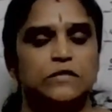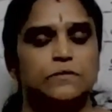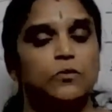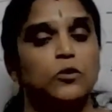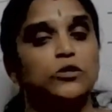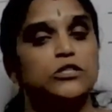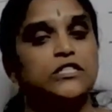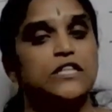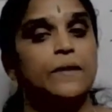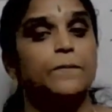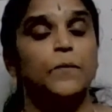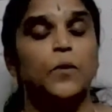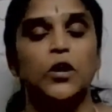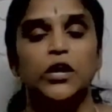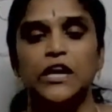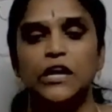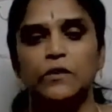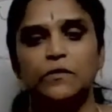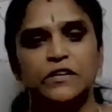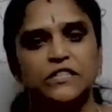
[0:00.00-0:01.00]
Most
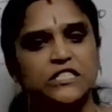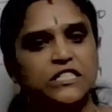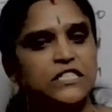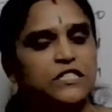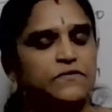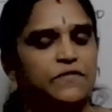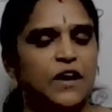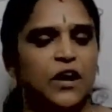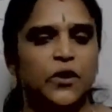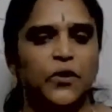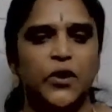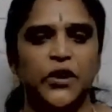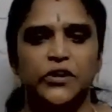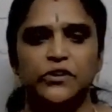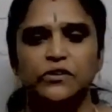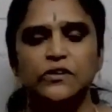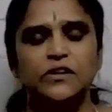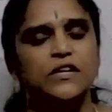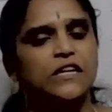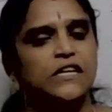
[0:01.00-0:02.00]
important questions we are going
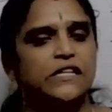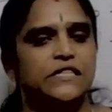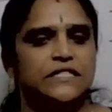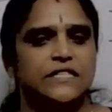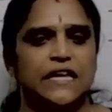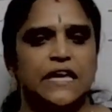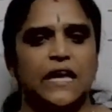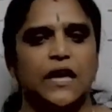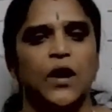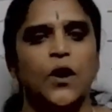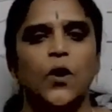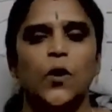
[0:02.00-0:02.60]
to see.